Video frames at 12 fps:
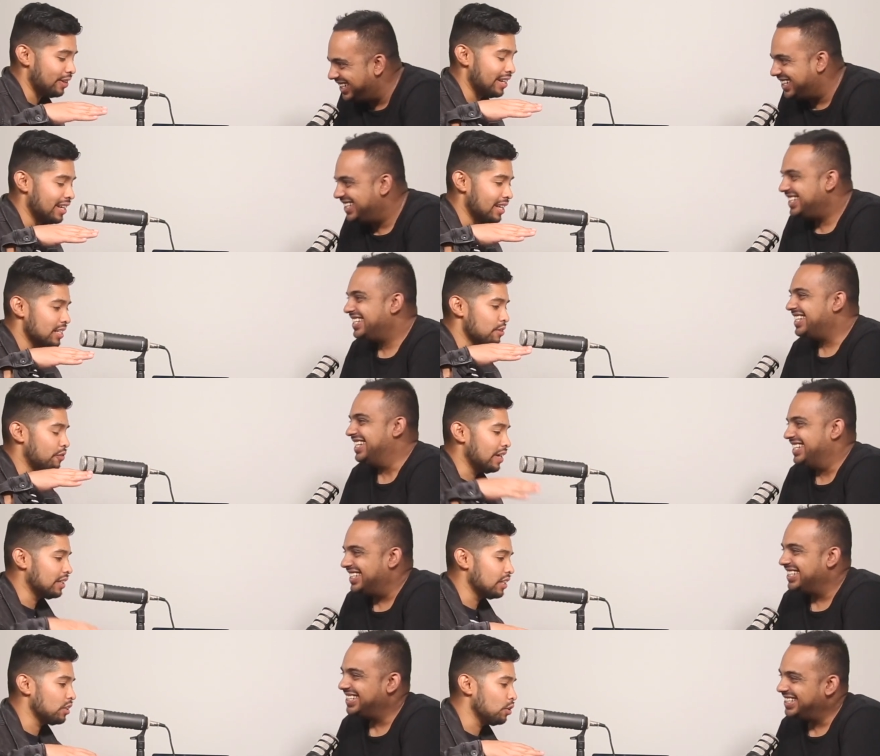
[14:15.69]
Speaker 1: fight. It's a
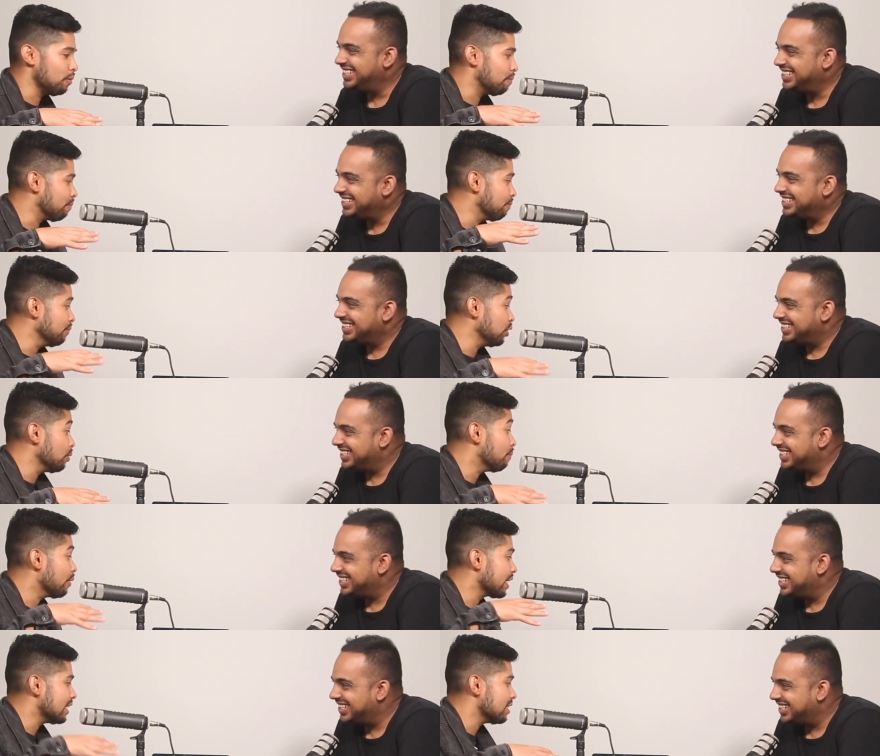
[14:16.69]
fight that you you
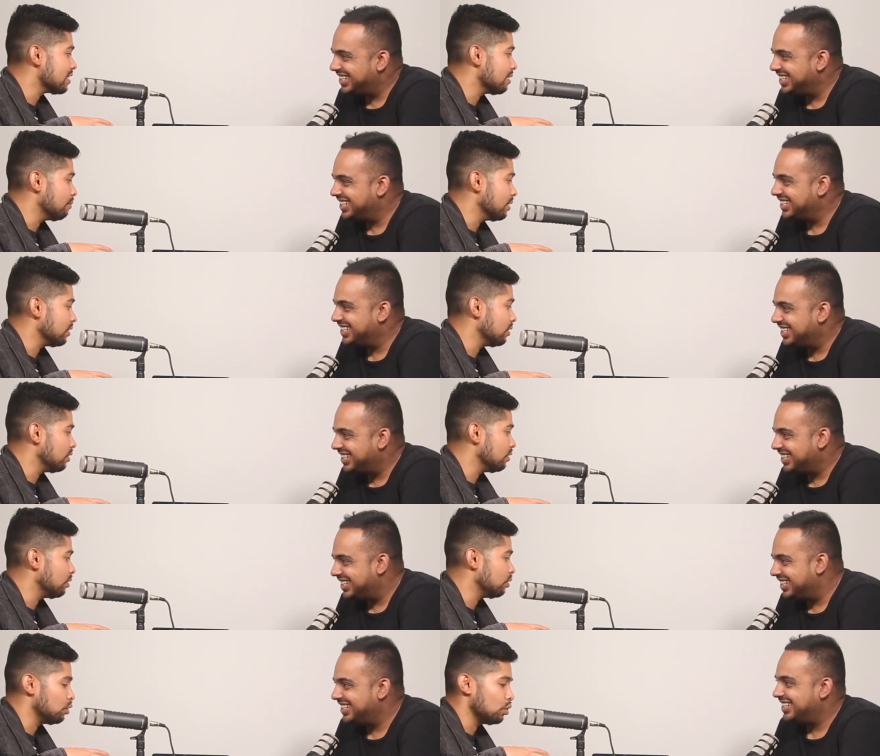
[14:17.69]
bring in someone. You
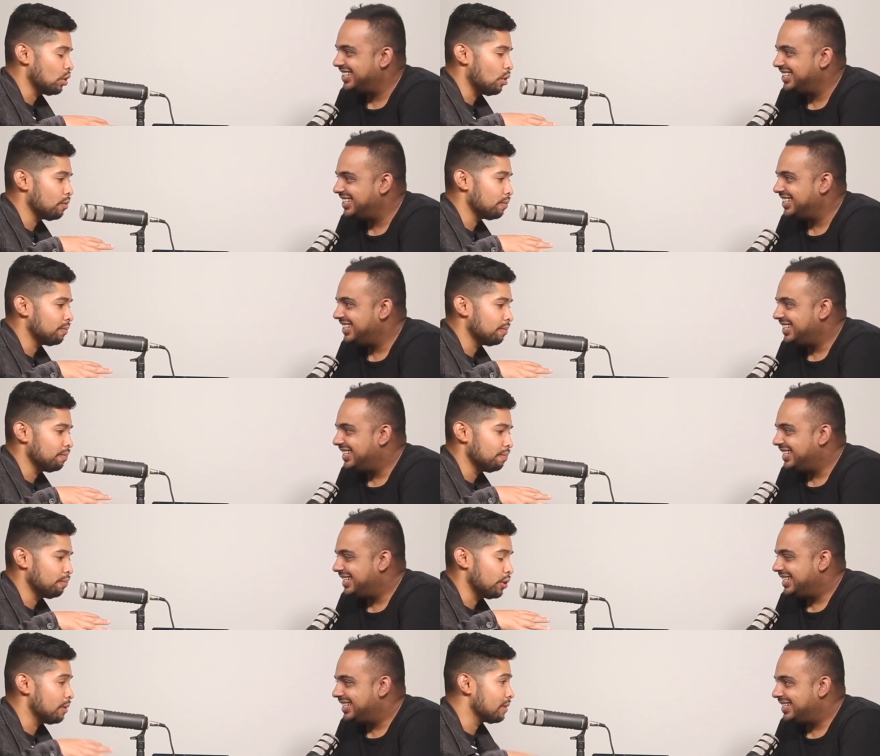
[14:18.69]
you, you don't
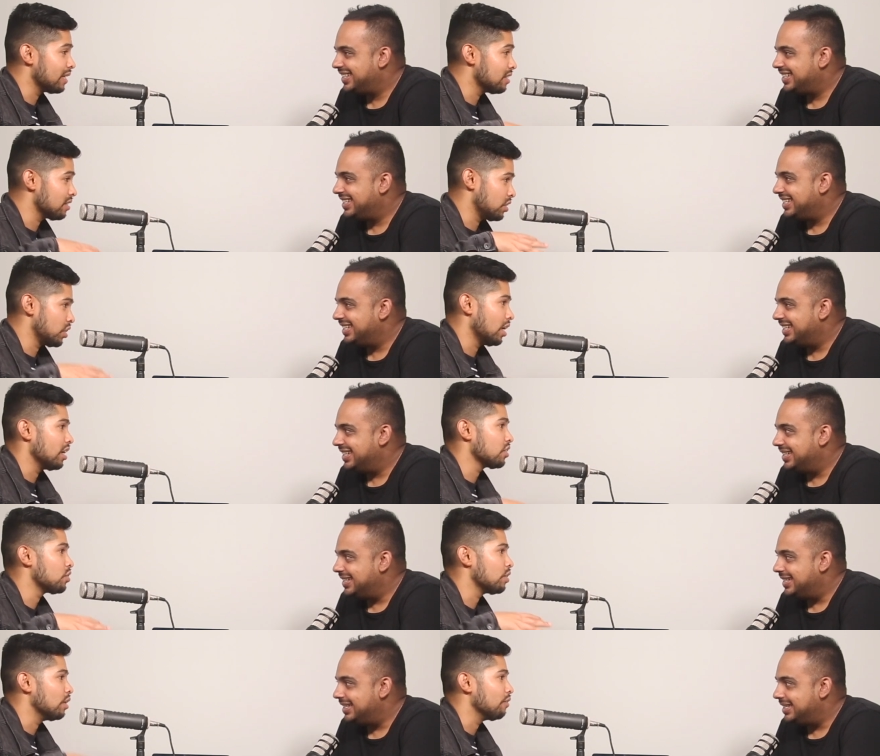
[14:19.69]
put him against a shark
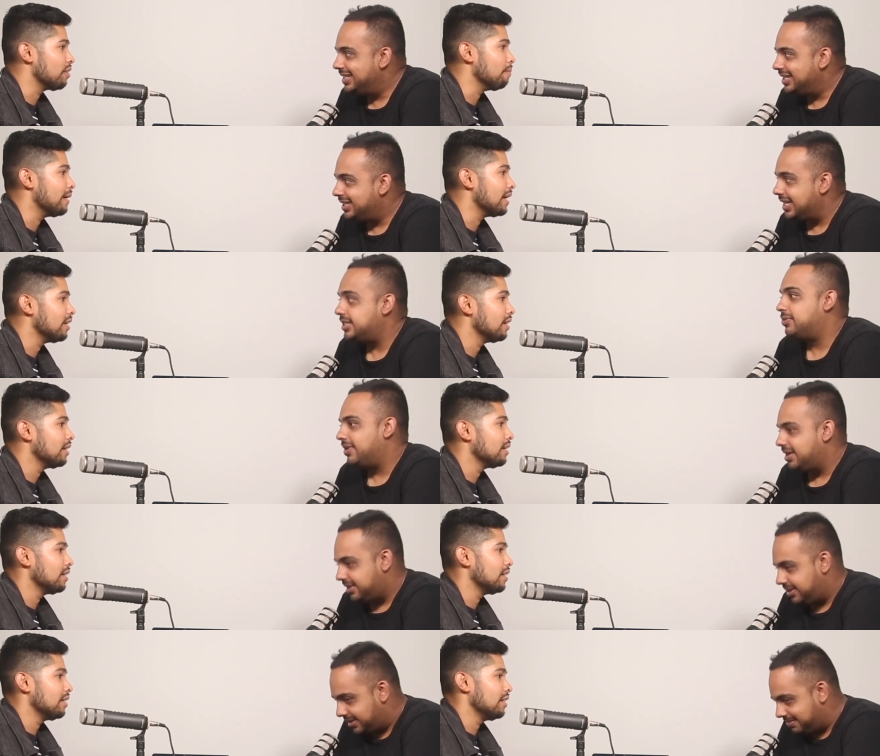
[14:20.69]
straight off the bat. That's
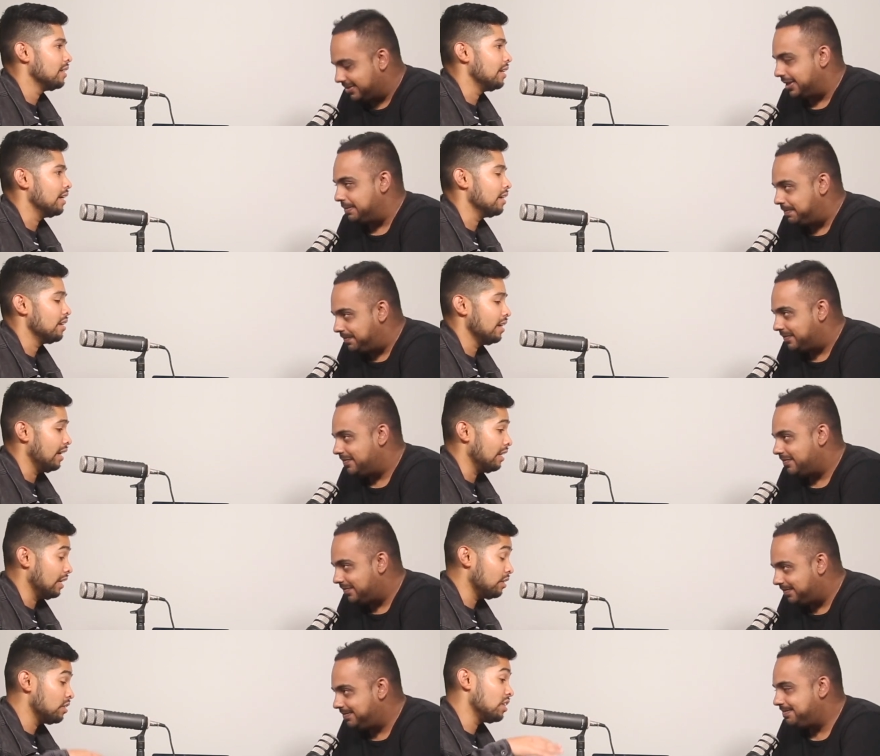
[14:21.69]
Speaker 2: right. Yeah. Yeah, yeah.
Speaker 1: and
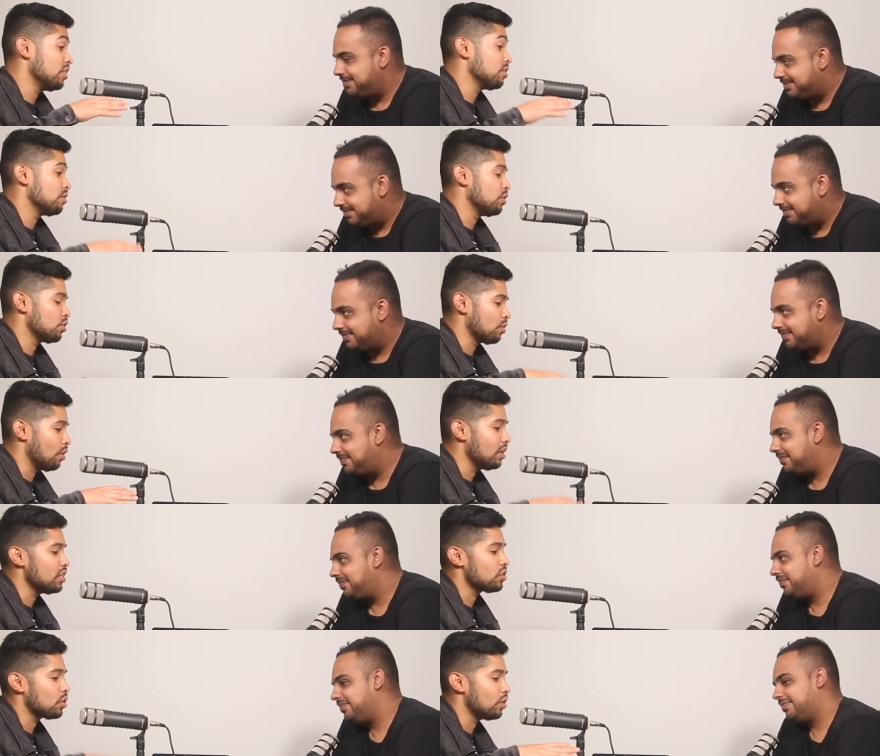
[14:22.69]
he, he's Cerrone
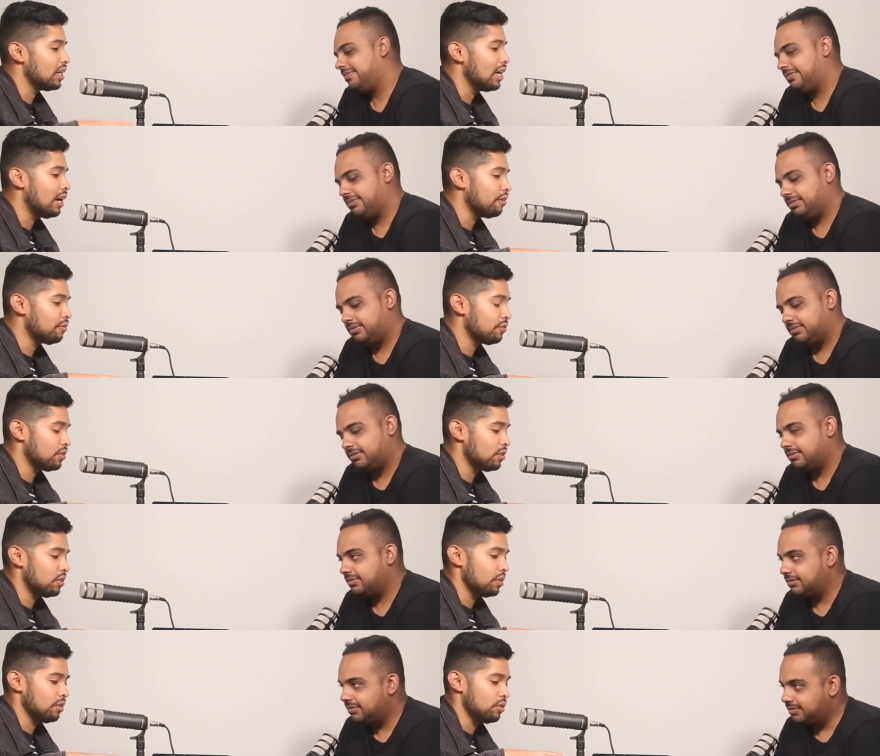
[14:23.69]
is good enough
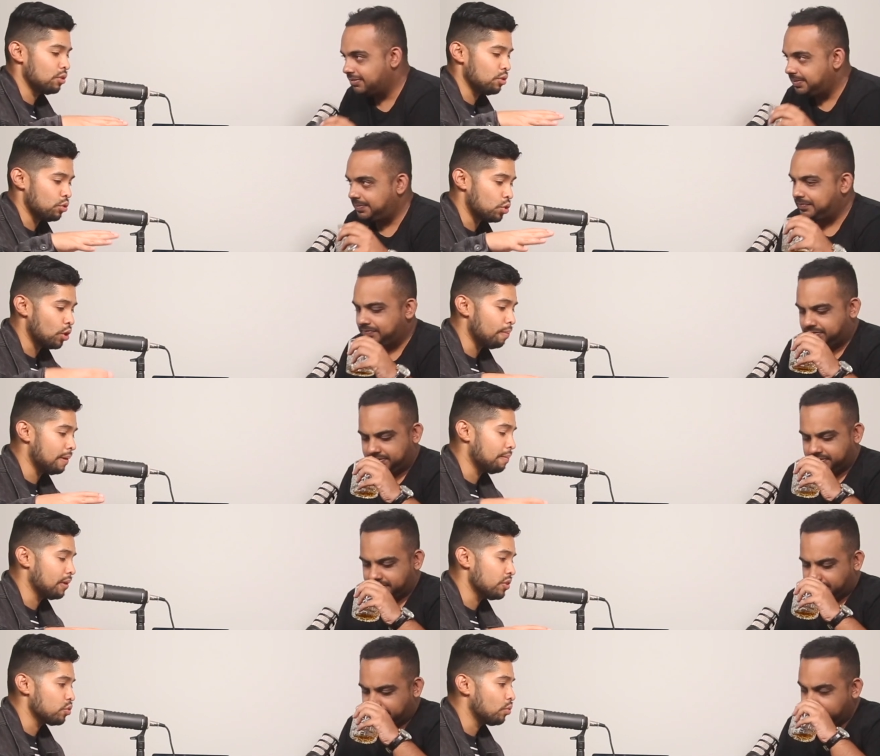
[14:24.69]
to to draw
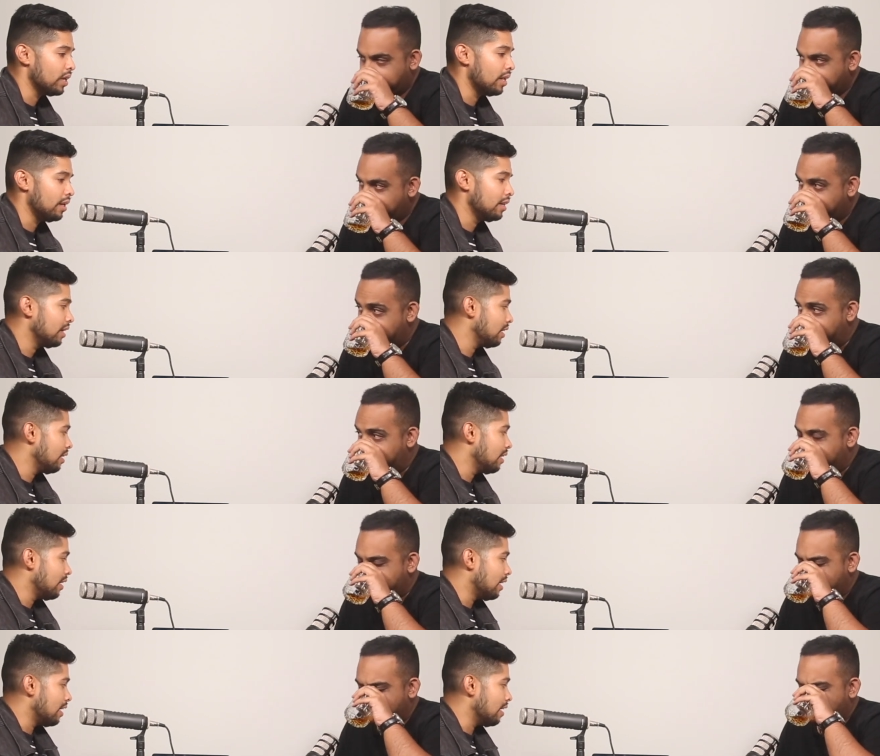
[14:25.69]
people as well. Yeah.
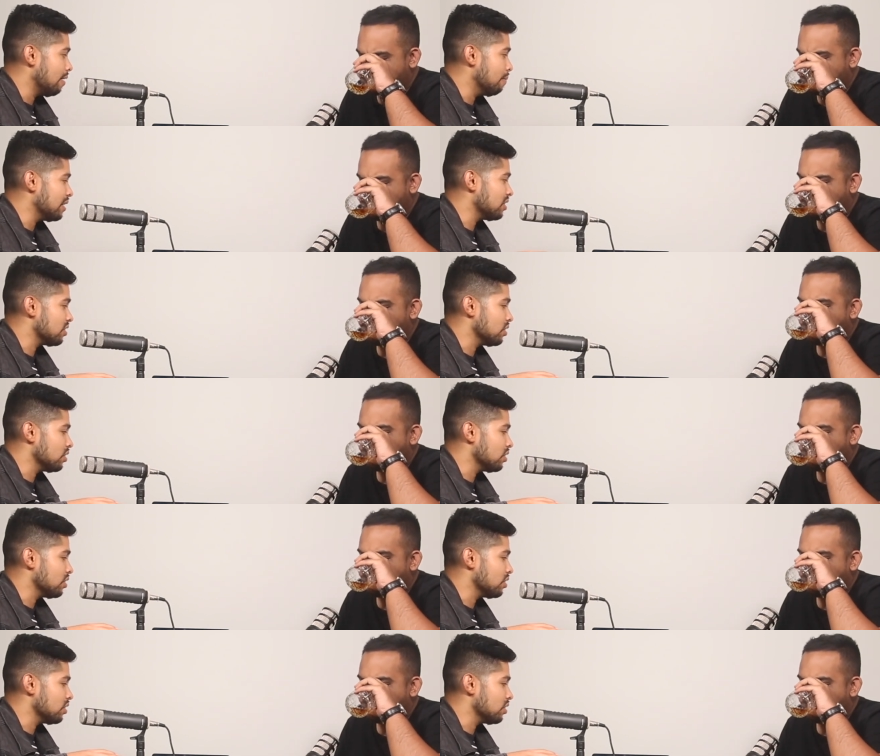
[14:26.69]
Uh, but he's